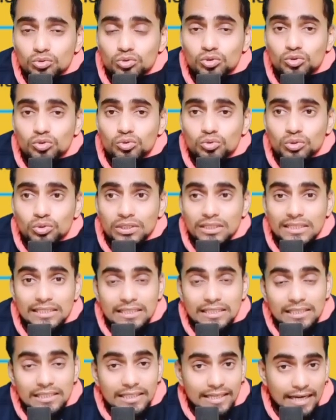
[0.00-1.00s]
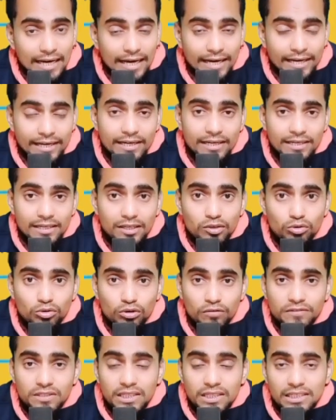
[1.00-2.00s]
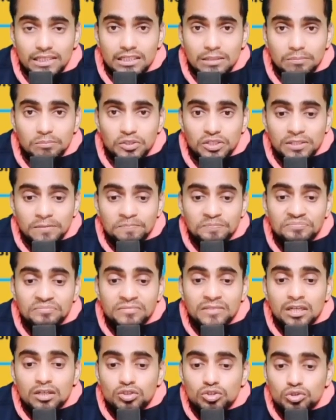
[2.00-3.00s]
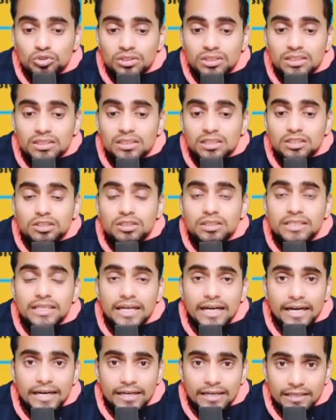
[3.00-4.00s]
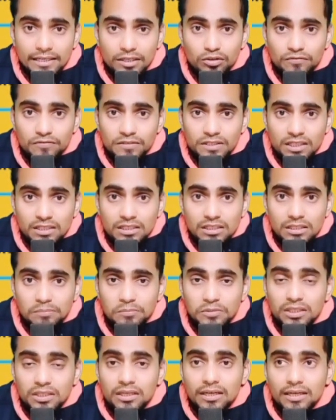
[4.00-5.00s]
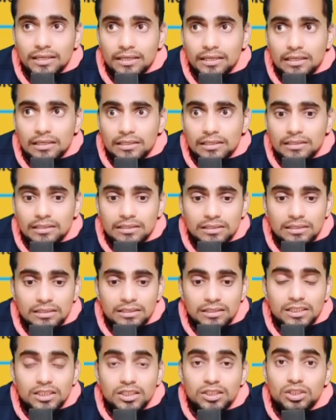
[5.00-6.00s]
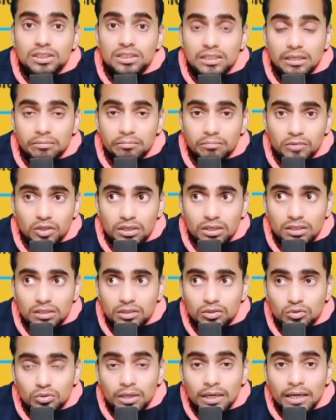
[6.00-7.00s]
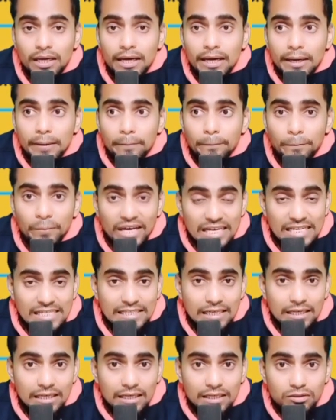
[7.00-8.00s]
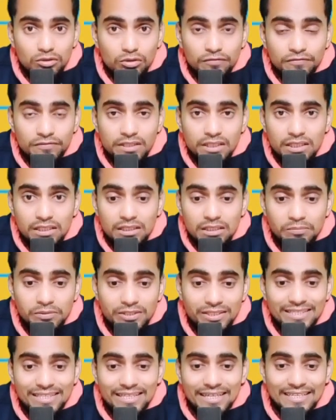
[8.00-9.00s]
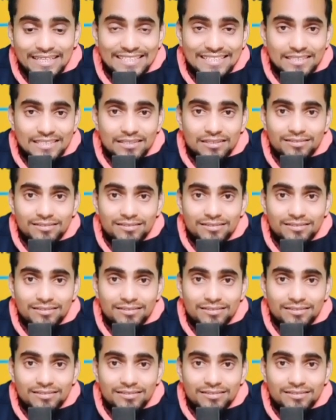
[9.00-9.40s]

to see the hierarchy of the exception. So this is the hierarchy of the exception. This is the base class of the exception, that is